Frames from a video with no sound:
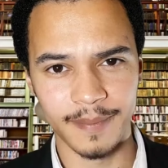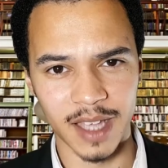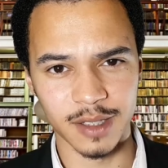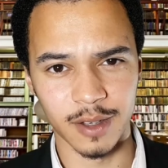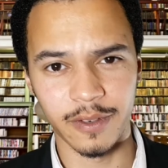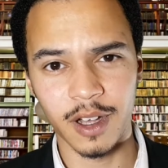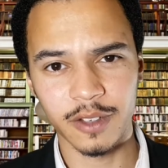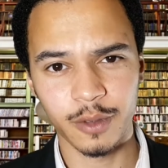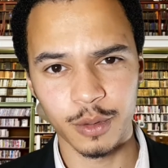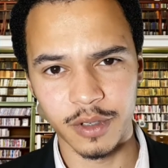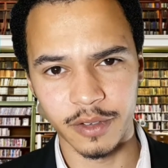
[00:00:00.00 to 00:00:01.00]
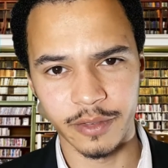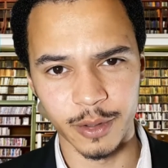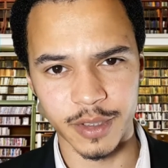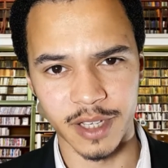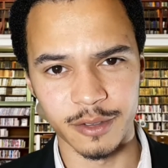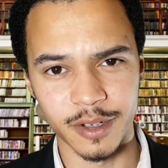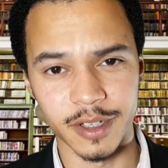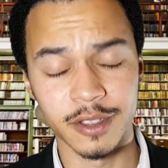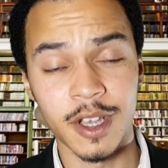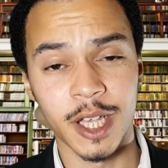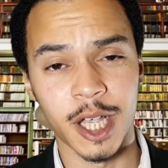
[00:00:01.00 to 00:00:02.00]
And so fast forward a few
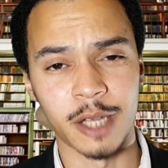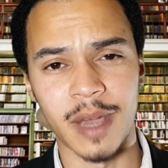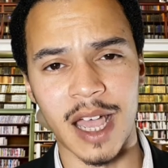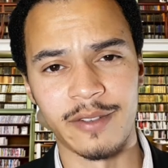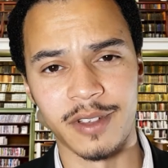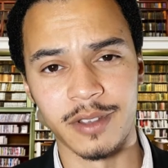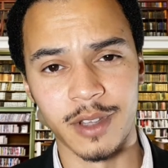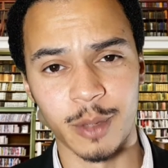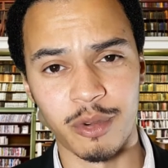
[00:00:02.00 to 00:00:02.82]
centuries, you end up having the